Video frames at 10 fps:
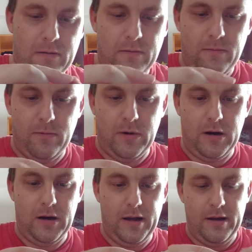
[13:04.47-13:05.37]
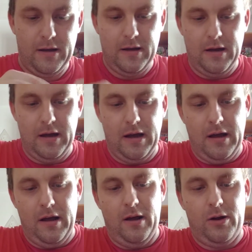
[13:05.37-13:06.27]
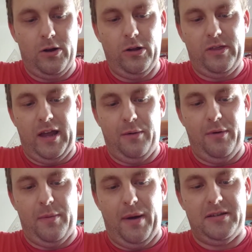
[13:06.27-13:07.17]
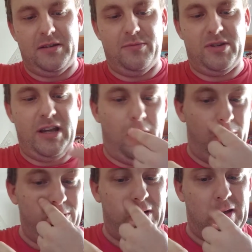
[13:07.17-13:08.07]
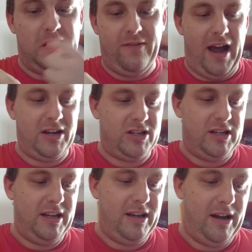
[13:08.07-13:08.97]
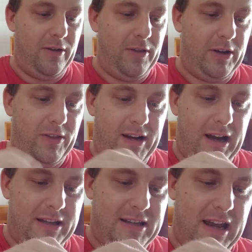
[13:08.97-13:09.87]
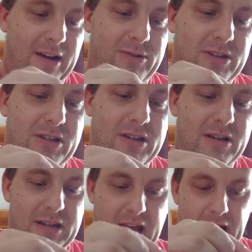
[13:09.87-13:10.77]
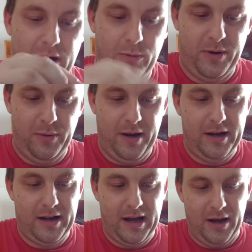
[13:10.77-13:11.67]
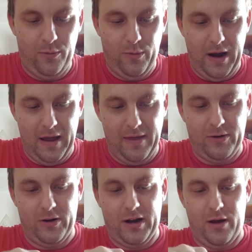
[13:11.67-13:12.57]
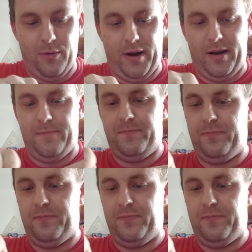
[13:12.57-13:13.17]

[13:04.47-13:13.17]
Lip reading: Y. Good thing with the buttons themselves is they've actually, you know, they've got the cutouts to help you indicate where they've got to go in.